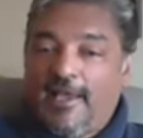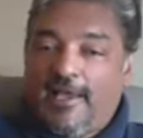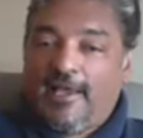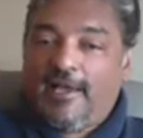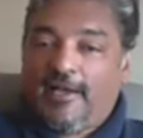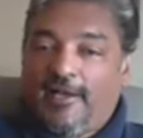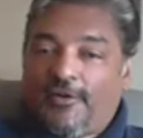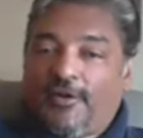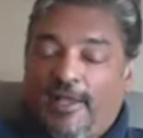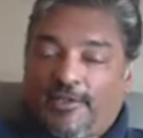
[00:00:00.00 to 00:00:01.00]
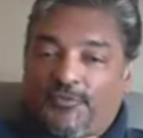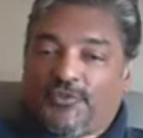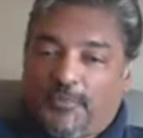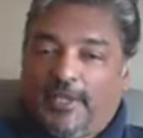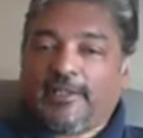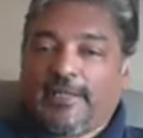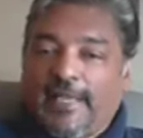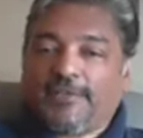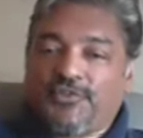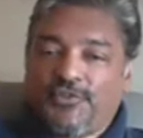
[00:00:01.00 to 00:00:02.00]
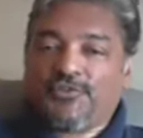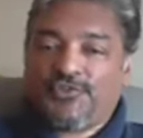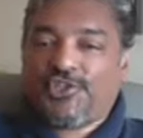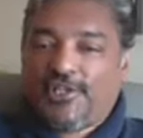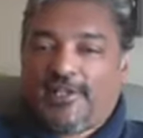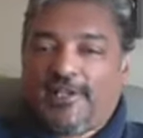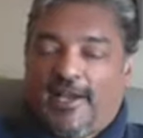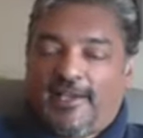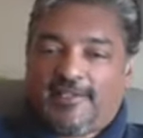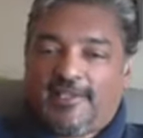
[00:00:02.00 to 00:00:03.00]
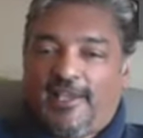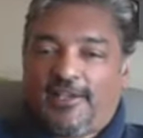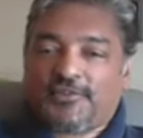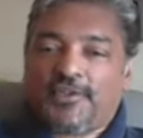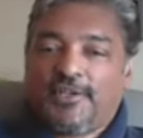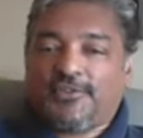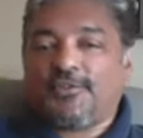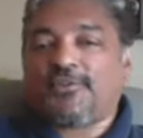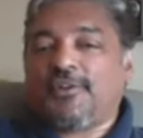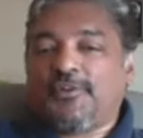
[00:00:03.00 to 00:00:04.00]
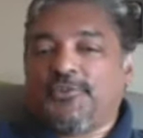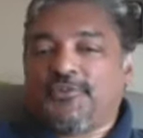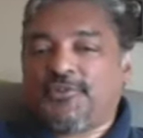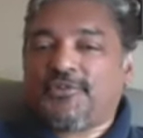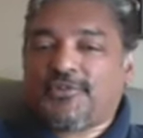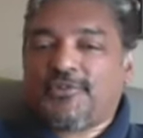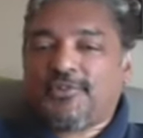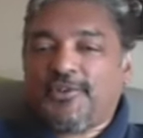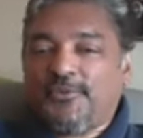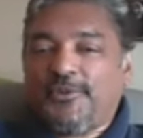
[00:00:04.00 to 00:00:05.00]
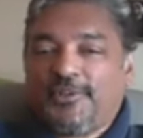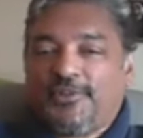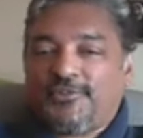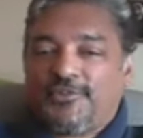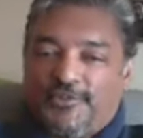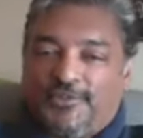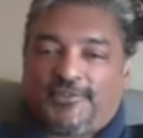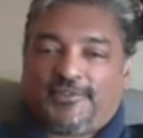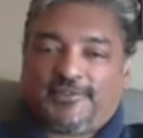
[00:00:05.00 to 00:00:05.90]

and spell it S-U-G-I-T-H, so that it was Susan with George.